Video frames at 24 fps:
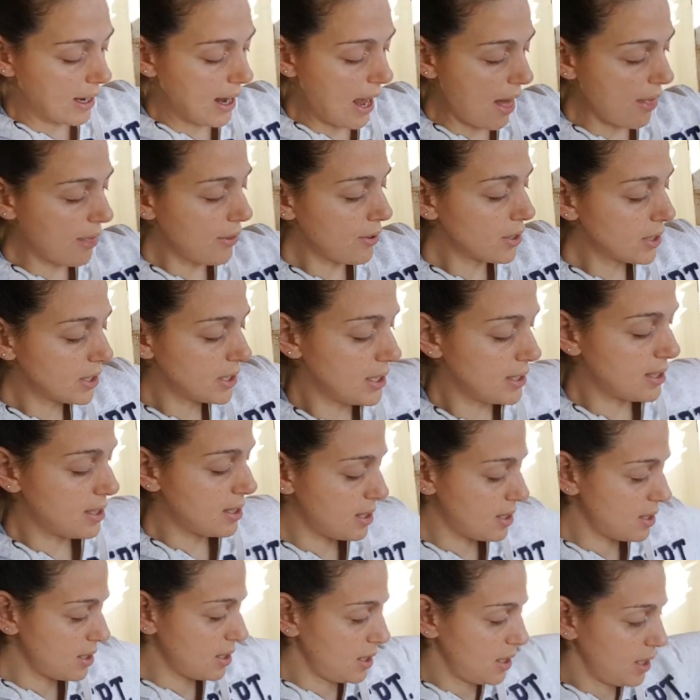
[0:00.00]
gather
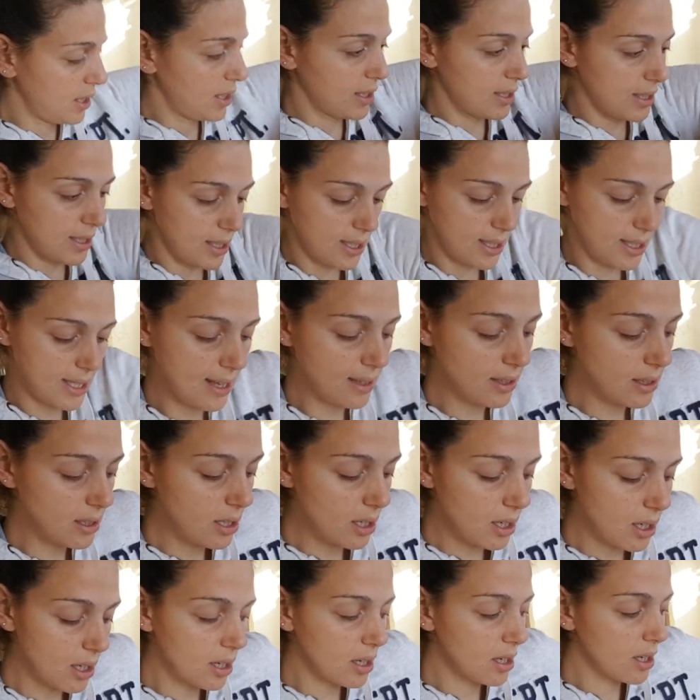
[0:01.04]
this in the
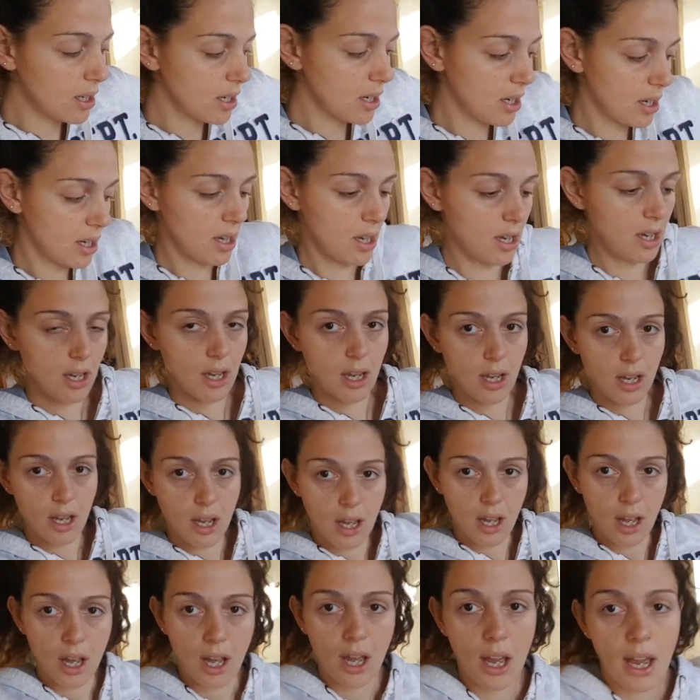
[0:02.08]
center
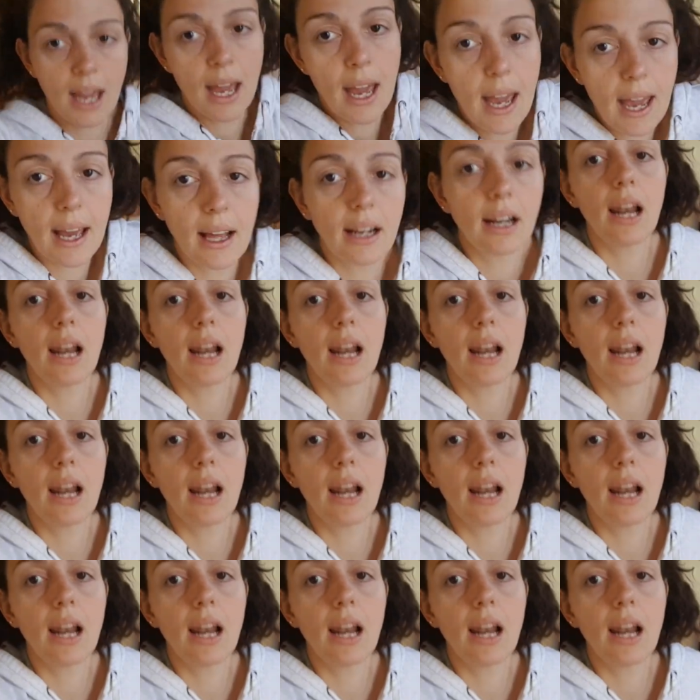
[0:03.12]
and